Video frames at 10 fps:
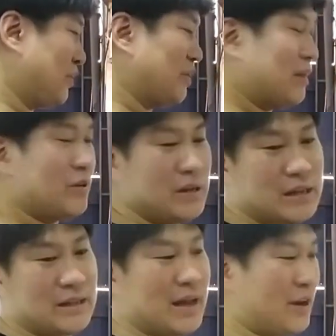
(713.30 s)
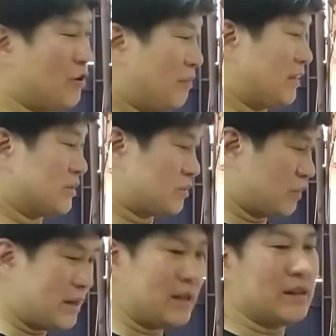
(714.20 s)
you need a dyno because
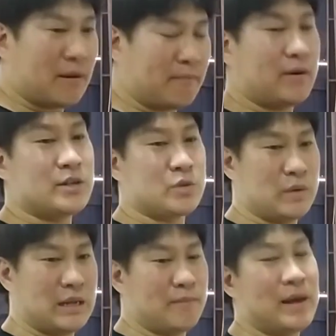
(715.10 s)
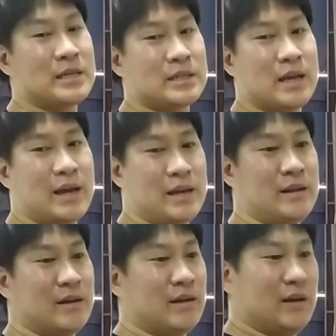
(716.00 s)
we need numbers, we need
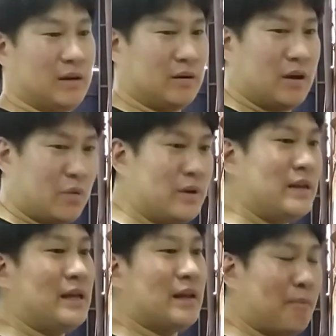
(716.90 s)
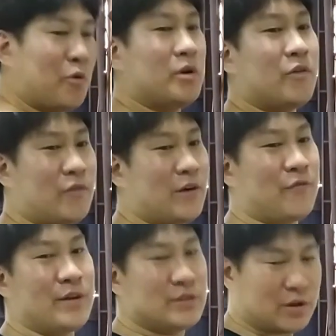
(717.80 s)
baseline, we need a point of
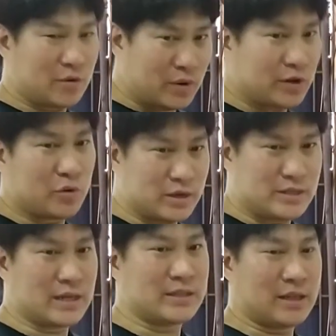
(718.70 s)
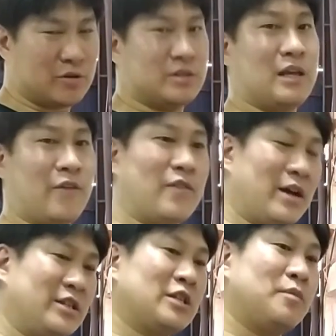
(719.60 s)
reference on where to adjust and to see if the
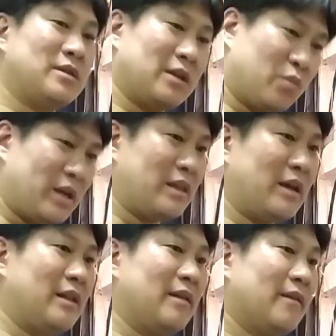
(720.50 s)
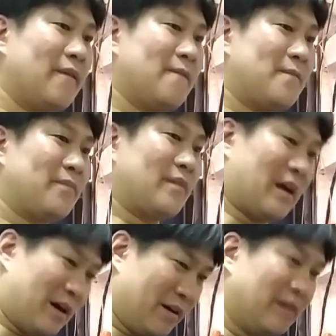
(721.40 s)
adjustments that we did
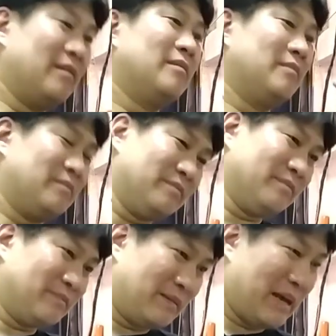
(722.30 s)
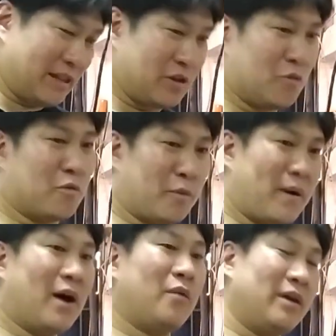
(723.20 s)
are getting you more
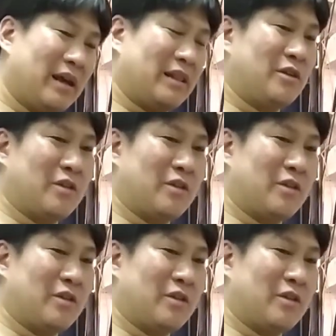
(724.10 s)
power, getting